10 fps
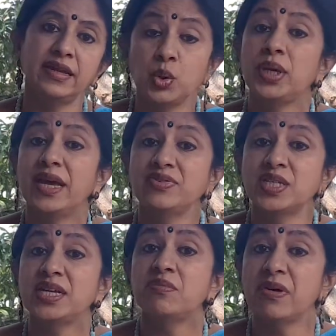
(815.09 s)
we have
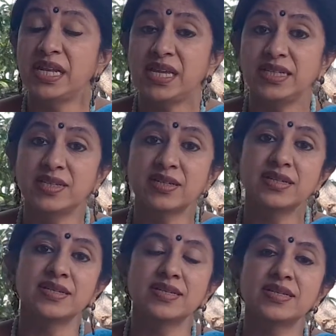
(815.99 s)
seen many
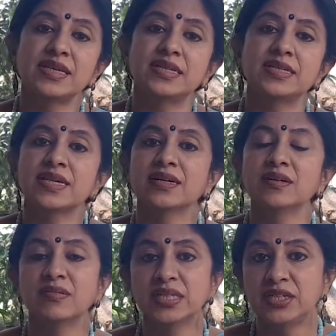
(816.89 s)
instances in
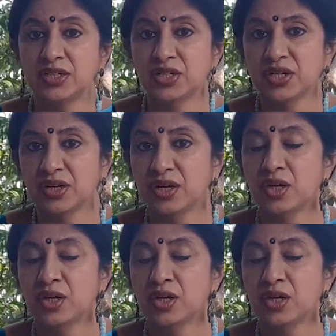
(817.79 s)
Sangam literature